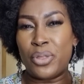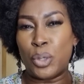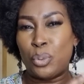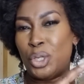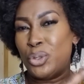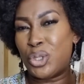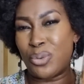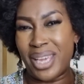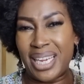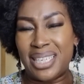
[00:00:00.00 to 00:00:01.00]
that we used to
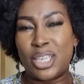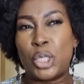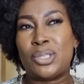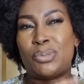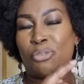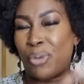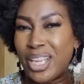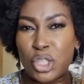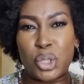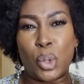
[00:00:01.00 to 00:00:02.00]
eat,
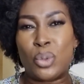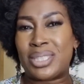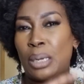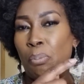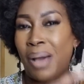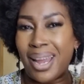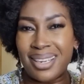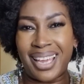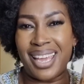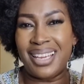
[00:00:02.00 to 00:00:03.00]
French toast and
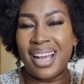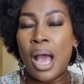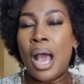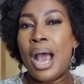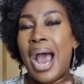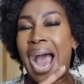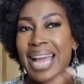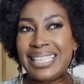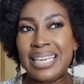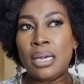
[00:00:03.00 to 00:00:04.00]
pancake. I
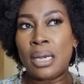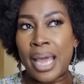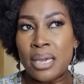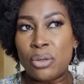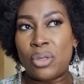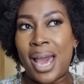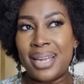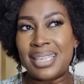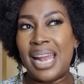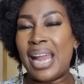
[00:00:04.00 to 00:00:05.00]
didn't like
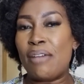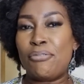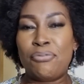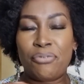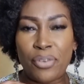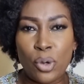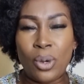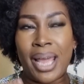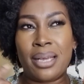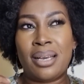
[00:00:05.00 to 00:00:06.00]
that, and I feel
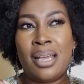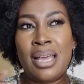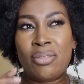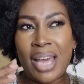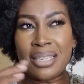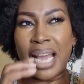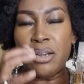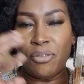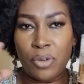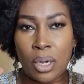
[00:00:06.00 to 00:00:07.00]
like that kind
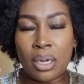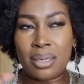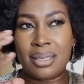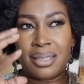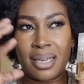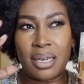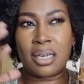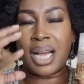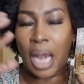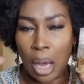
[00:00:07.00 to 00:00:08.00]
of
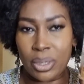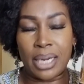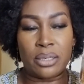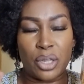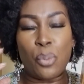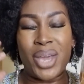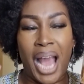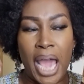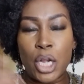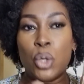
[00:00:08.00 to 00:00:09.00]
clouded the way
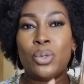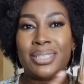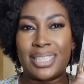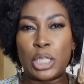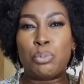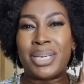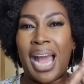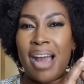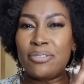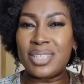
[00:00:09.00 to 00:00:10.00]
I looked at it. But I